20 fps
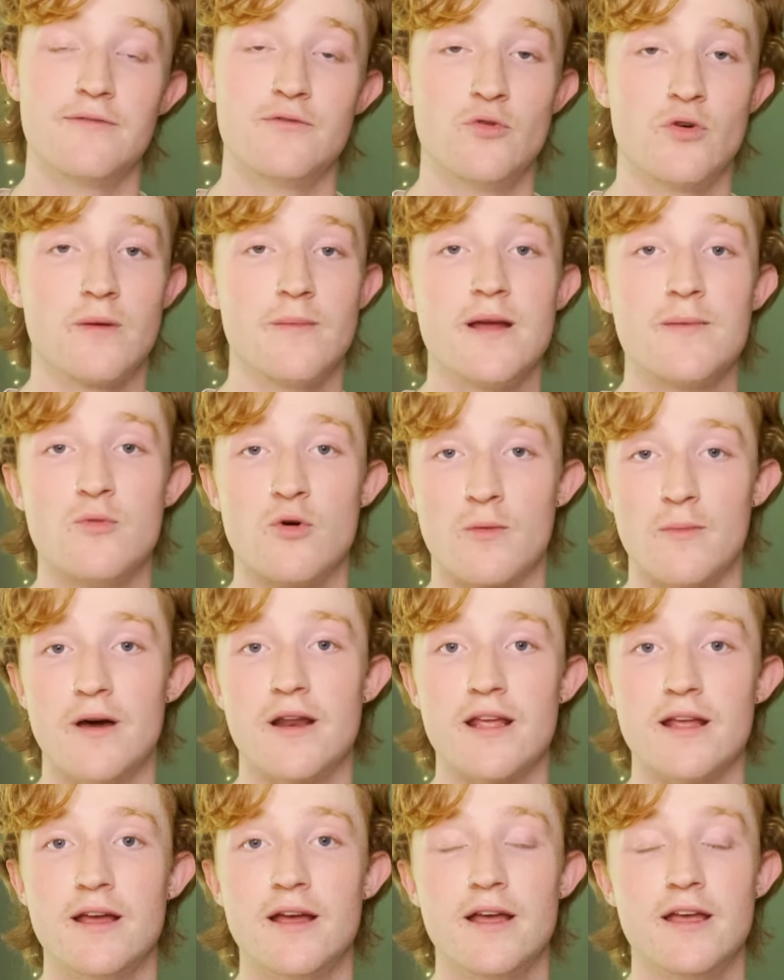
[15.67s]
If you wanna make more
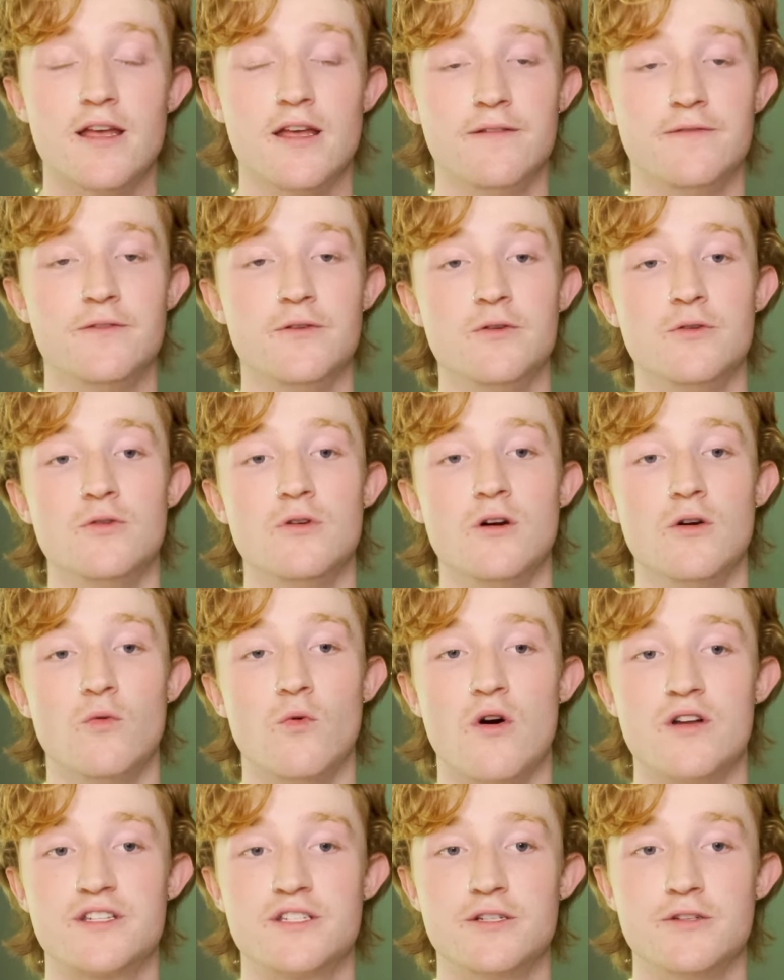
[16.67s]
money, if you
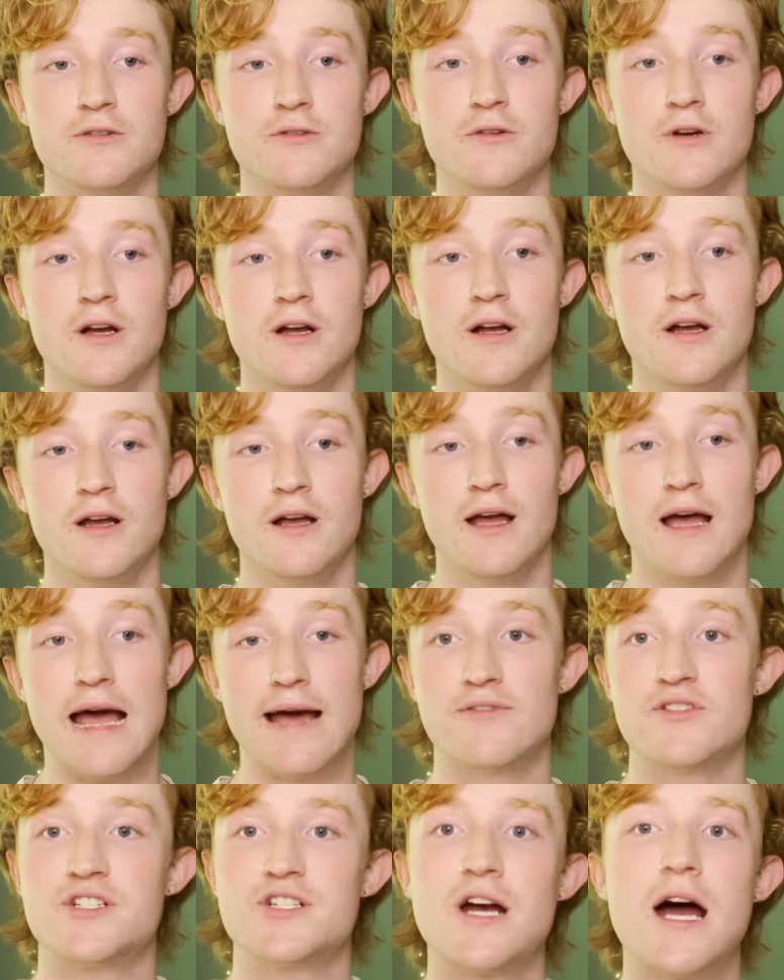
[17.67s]
want to
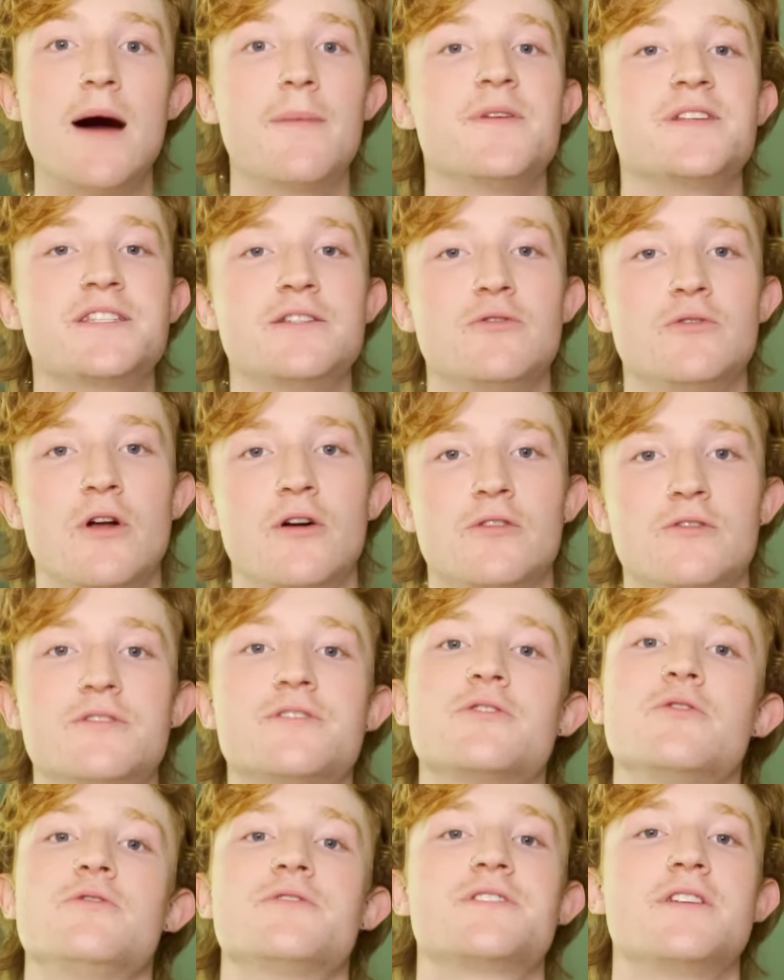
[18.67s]
have a job that's no longer
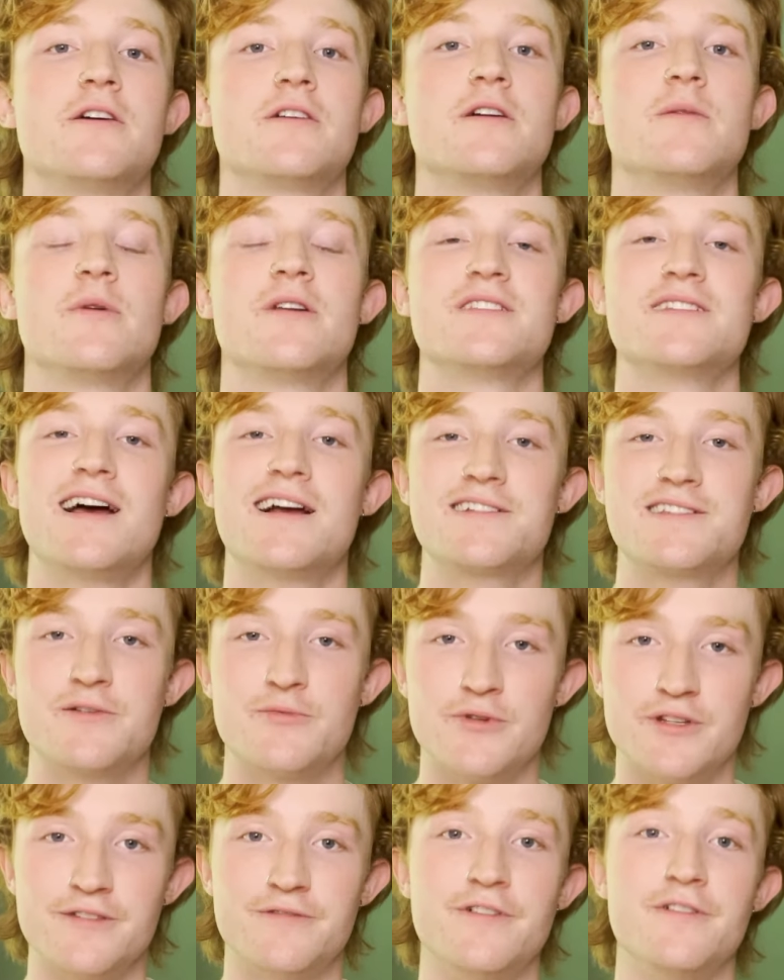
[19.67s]
soul-sucking, but it's actually
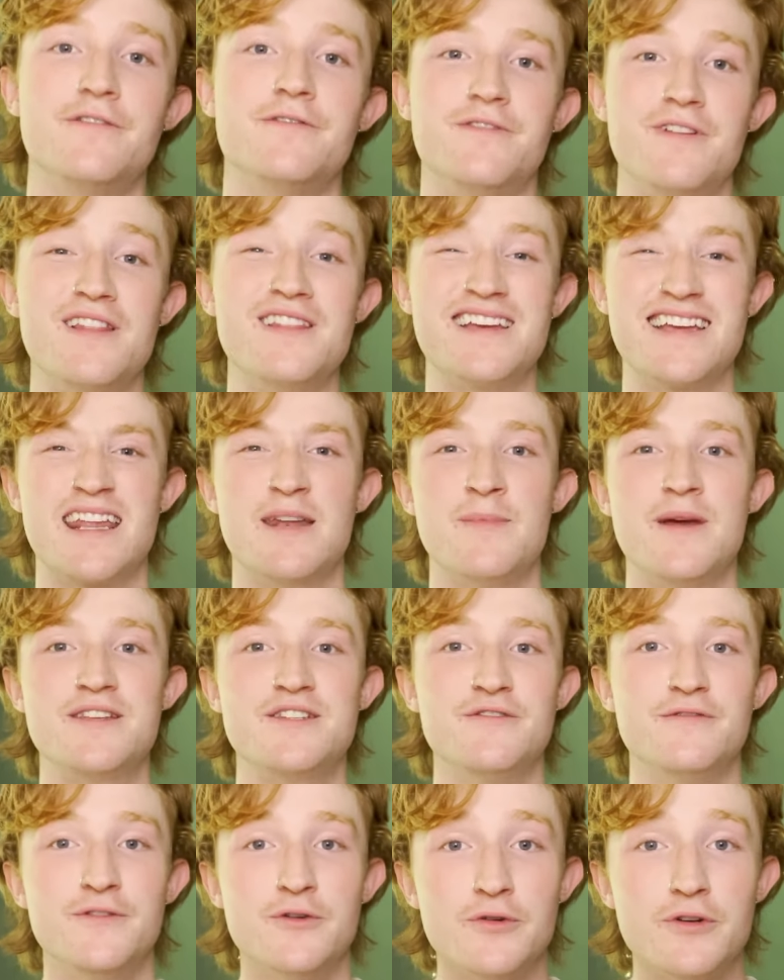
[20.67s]
really fulfilling and it
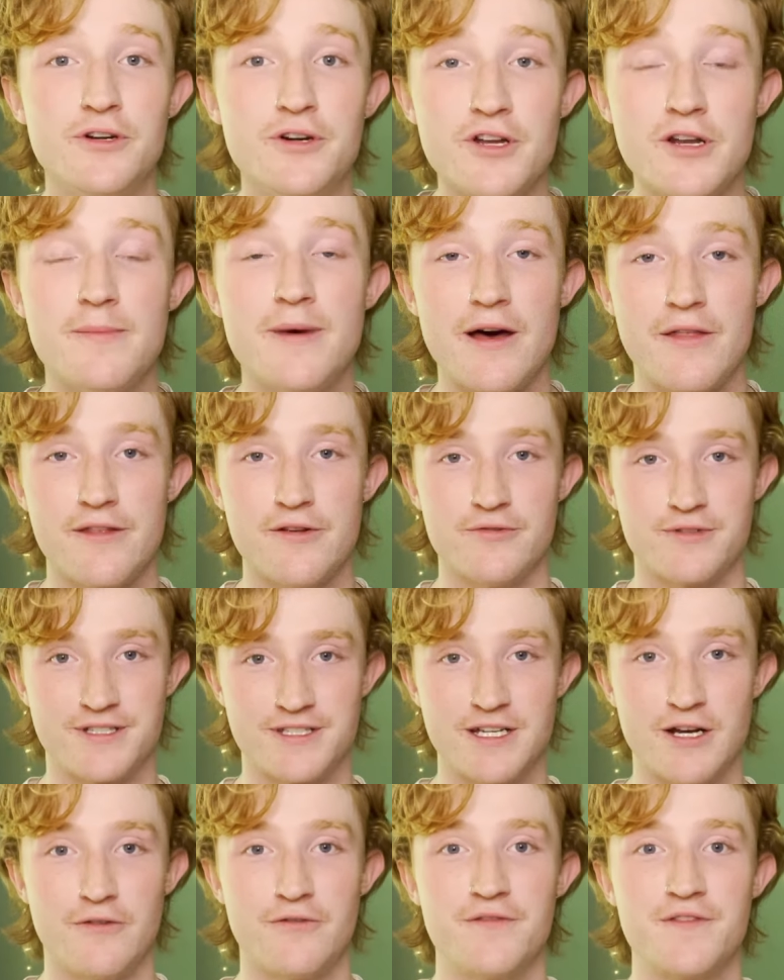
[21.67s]
makes you feel good about
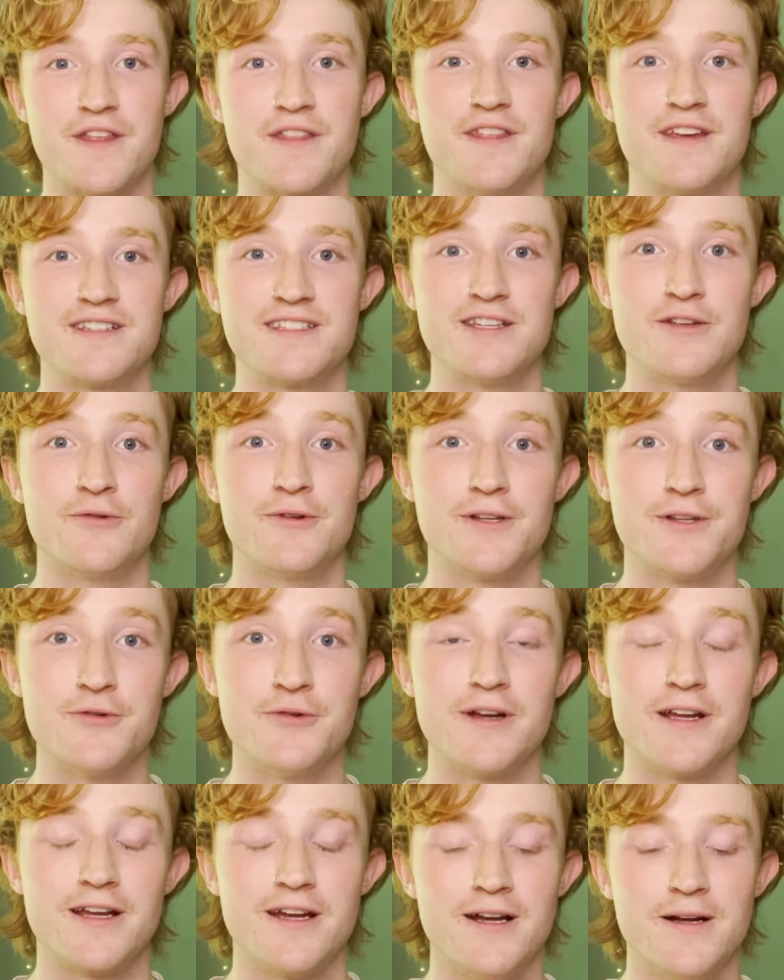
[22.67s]
yourself and the things that you are
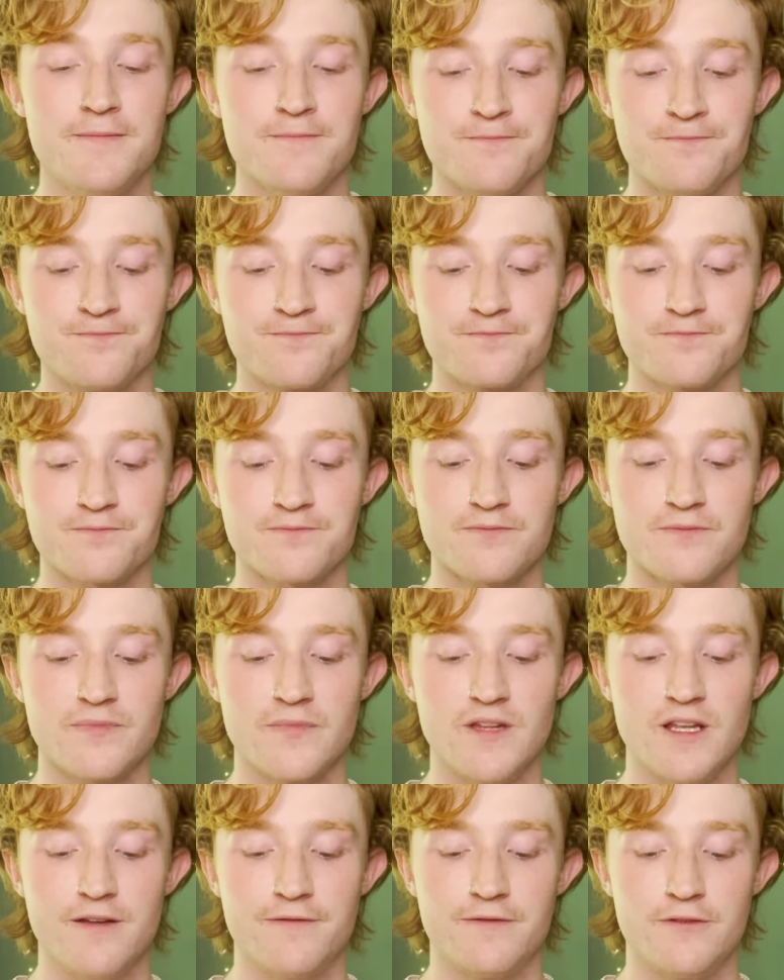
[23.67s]
doing.
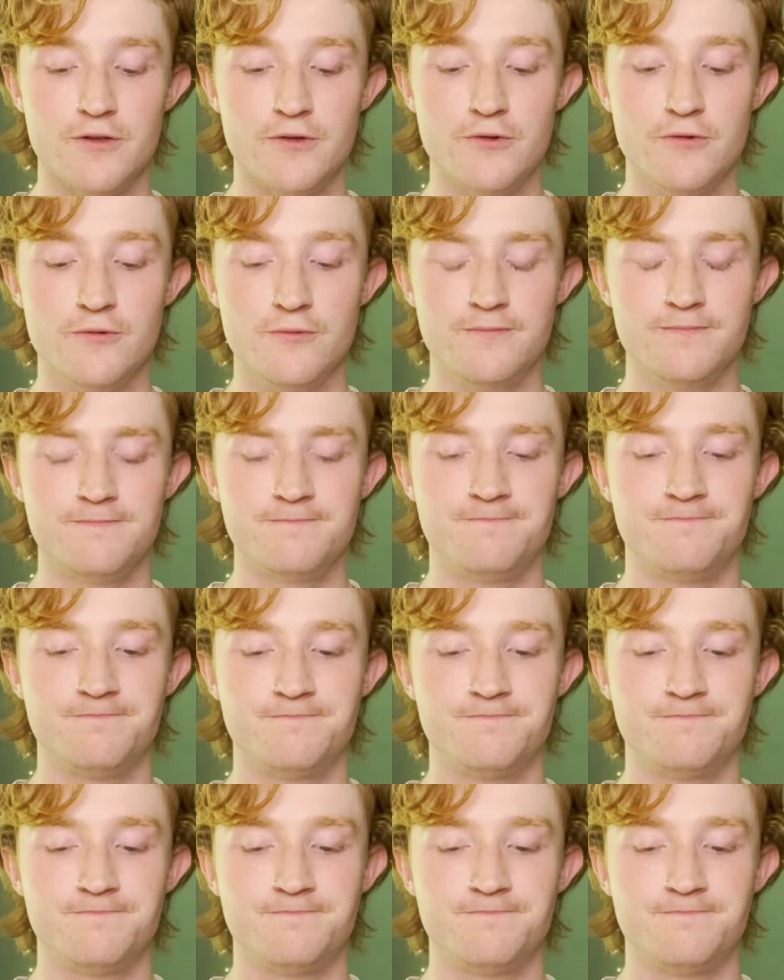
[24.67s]
If you